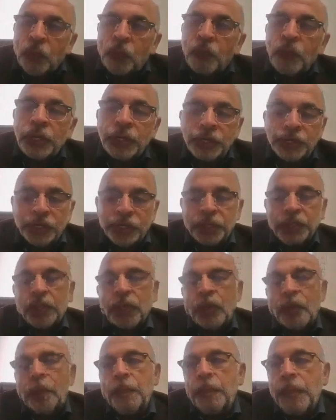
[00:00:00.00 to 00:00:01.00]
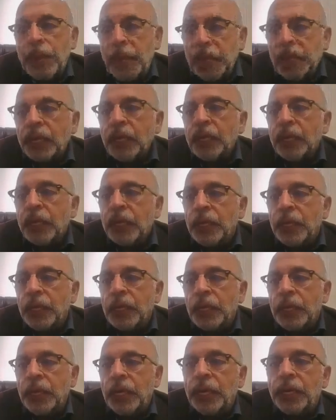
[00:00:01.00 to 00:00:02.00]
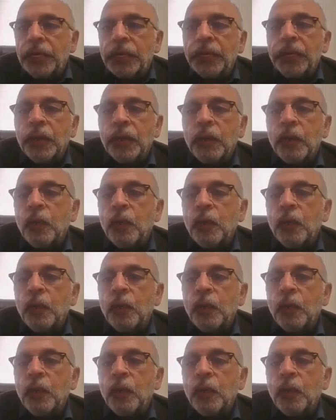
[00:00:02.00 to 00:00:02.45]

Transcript: which make it